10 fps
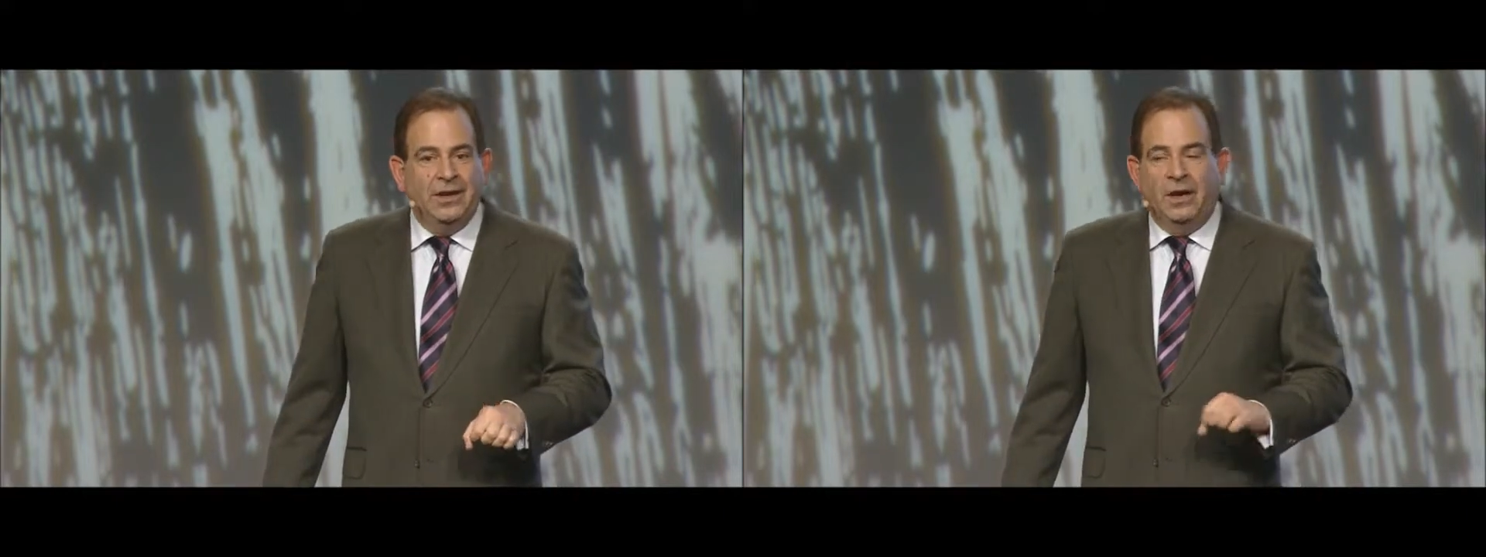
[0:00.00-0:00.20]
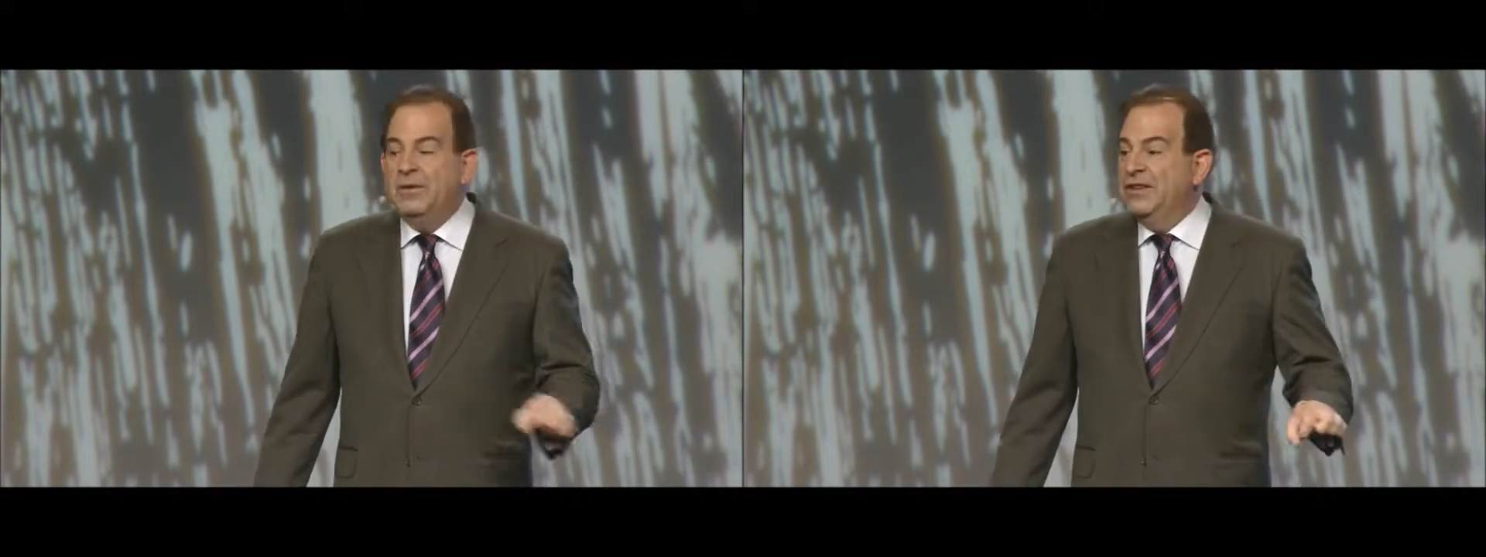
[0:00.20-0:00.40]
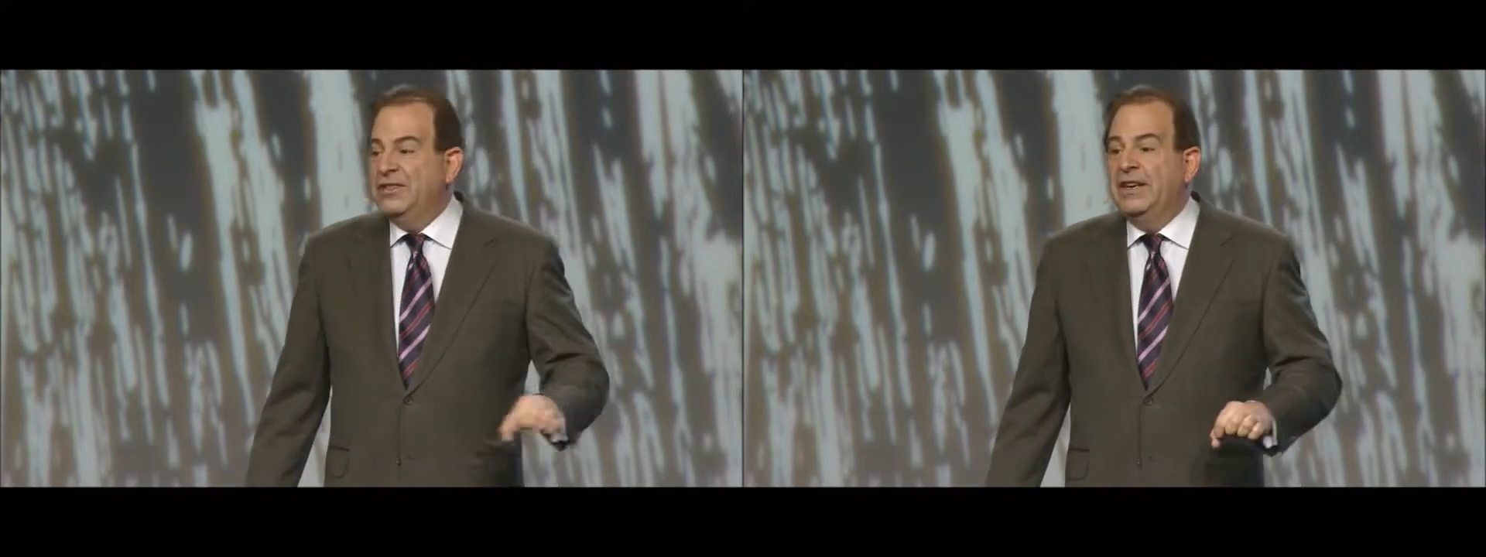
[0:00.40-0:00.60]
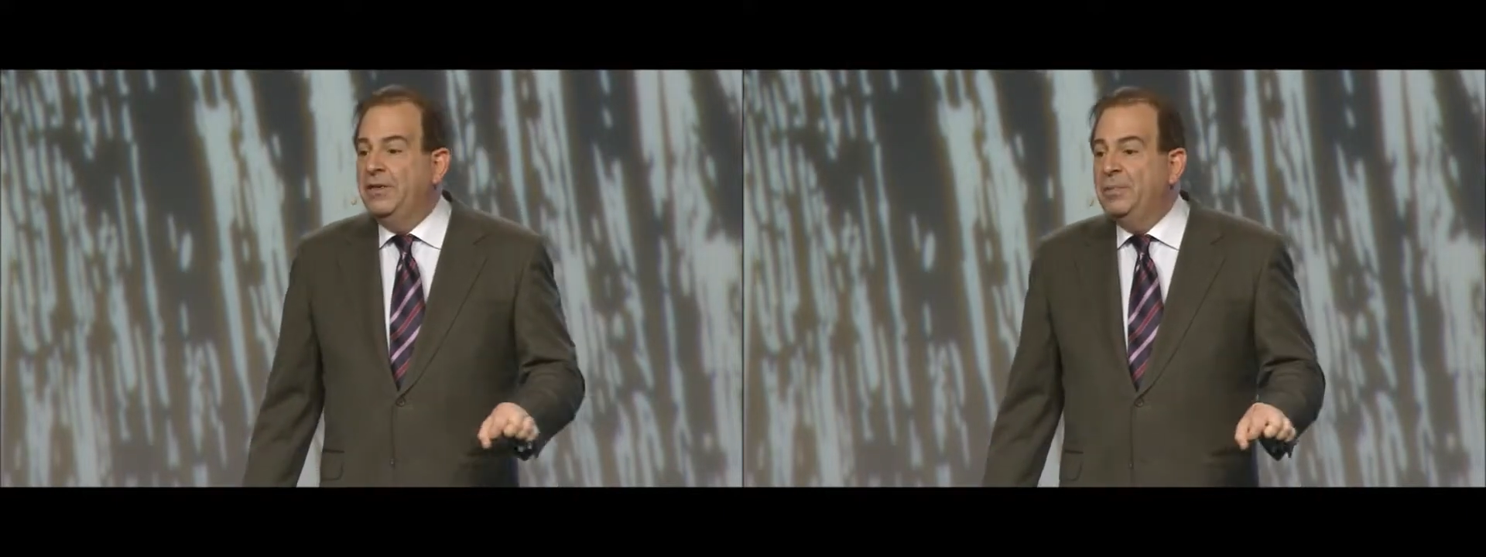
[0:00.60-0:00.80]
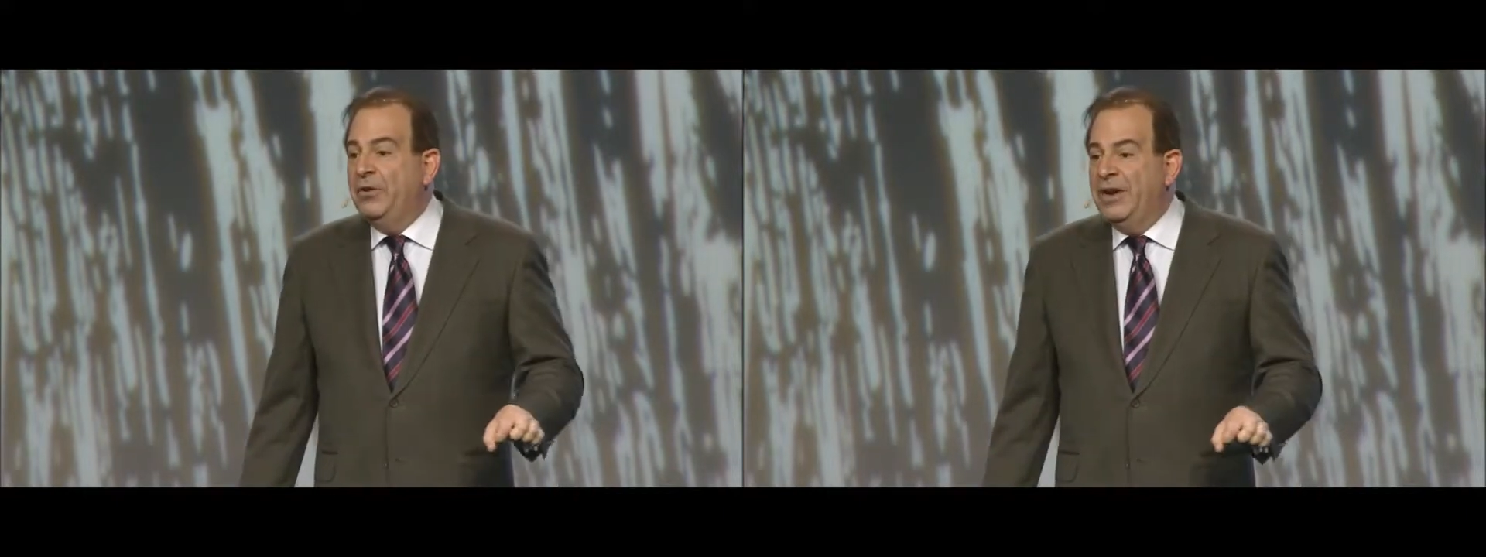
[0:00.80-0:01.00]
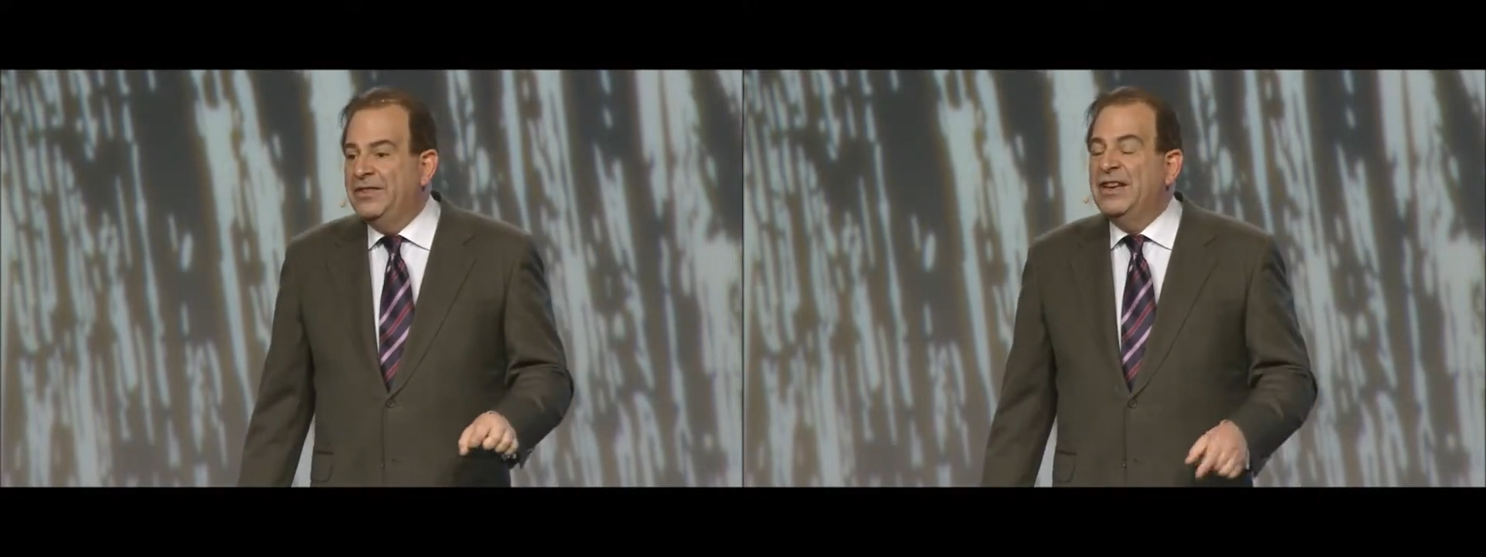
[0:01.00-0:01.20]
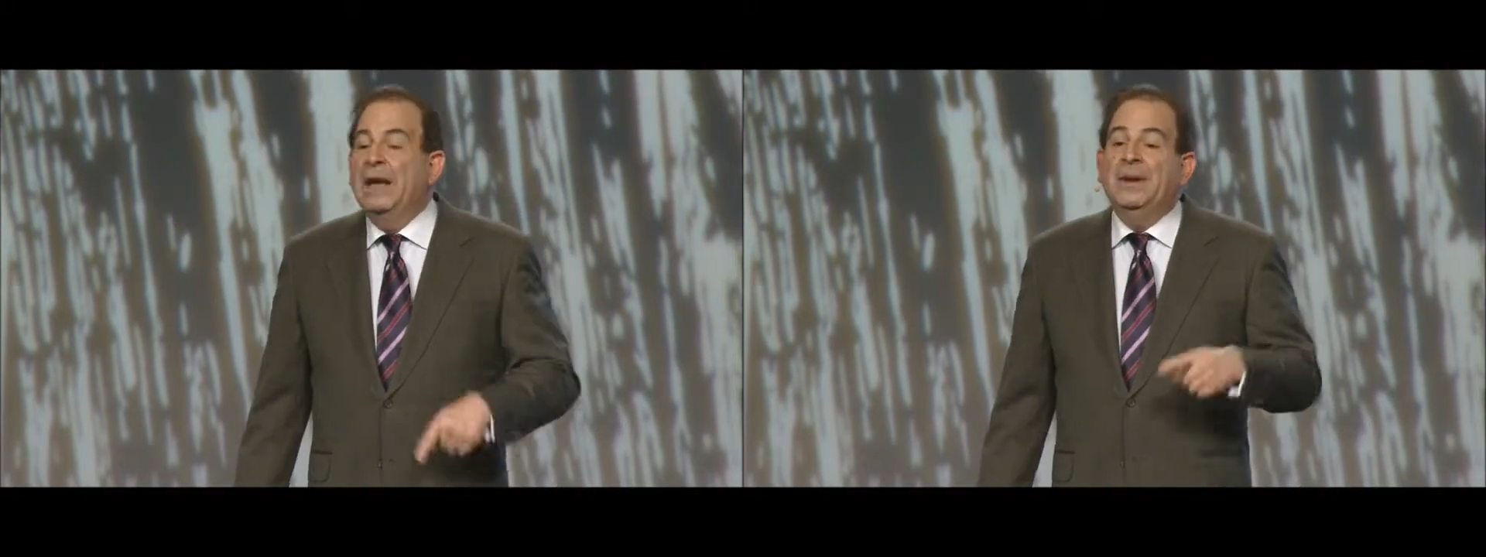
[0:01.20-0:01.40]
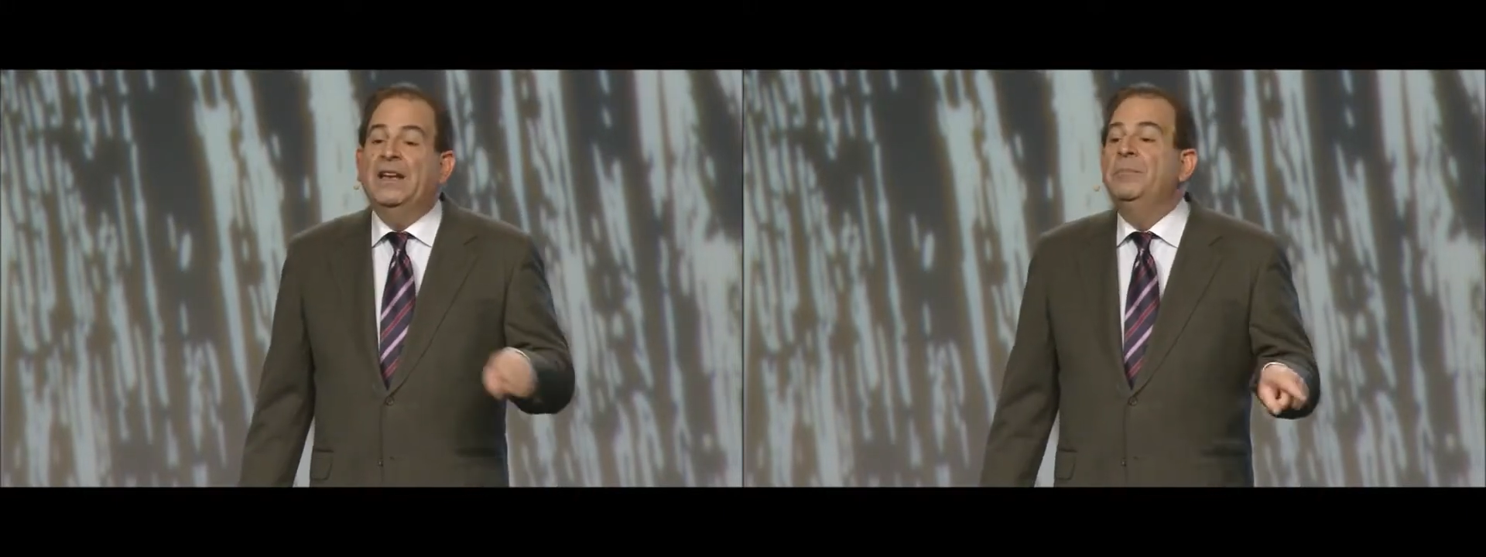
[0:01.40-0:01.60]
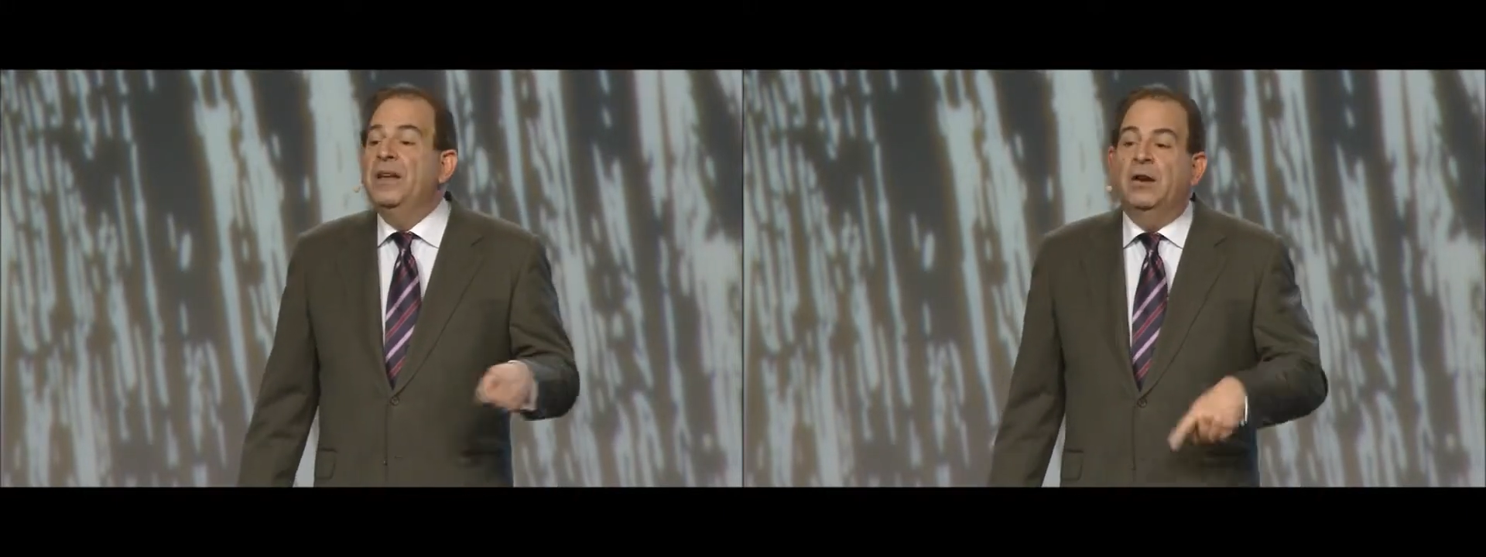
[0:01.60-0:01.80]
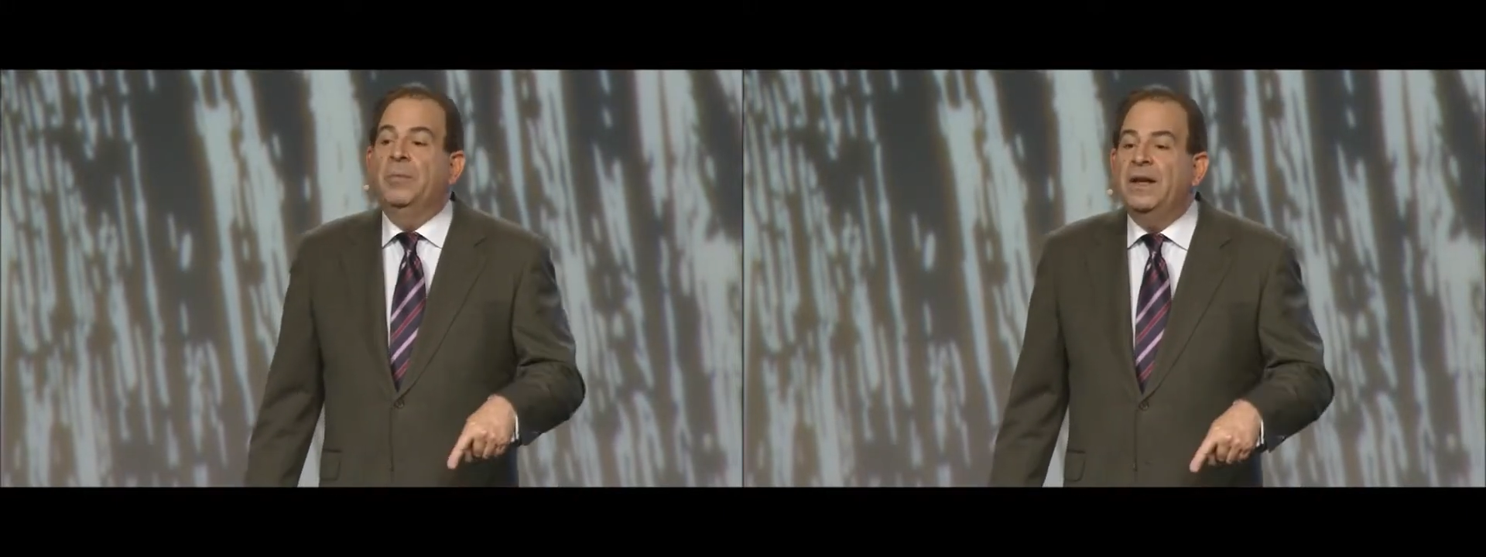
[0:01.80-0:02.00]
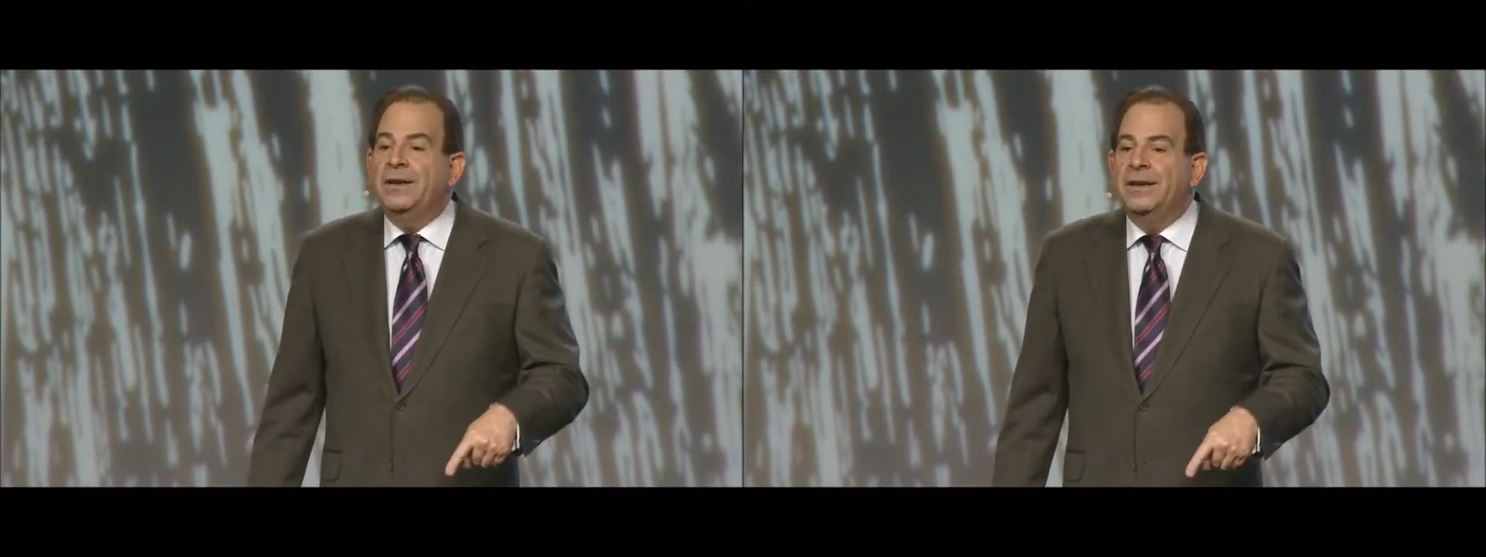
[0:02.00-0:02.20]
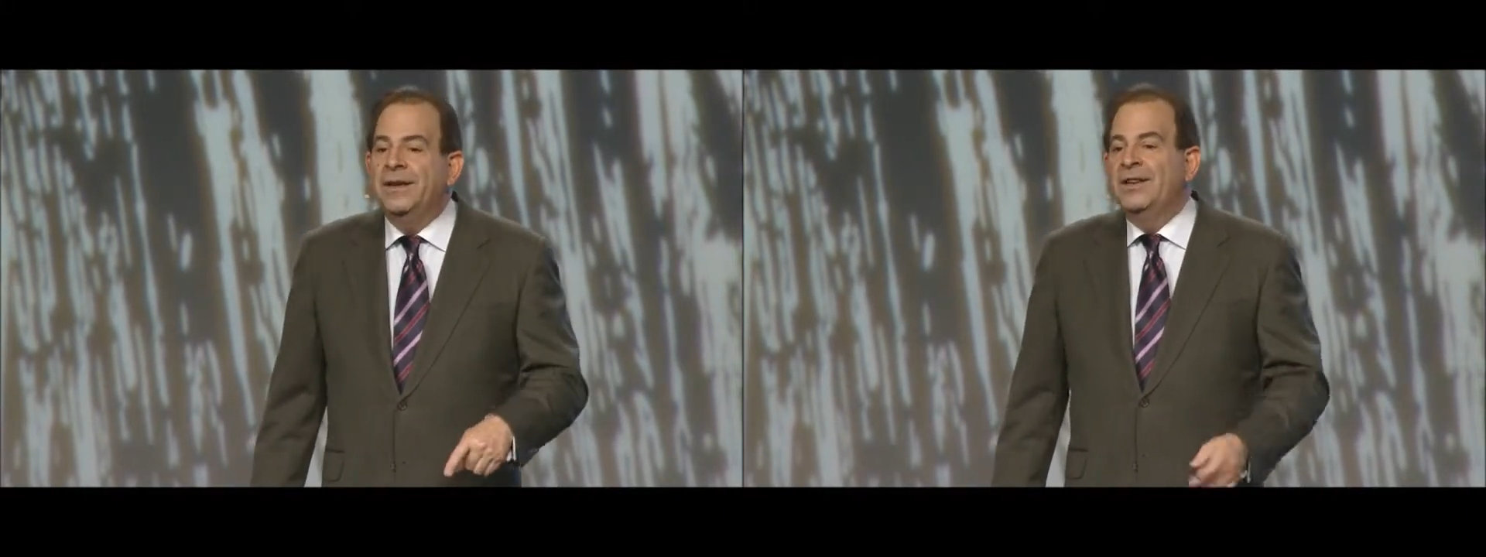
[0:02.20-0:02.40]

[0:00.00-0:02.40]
over an extended period of time, and it can be intermittent.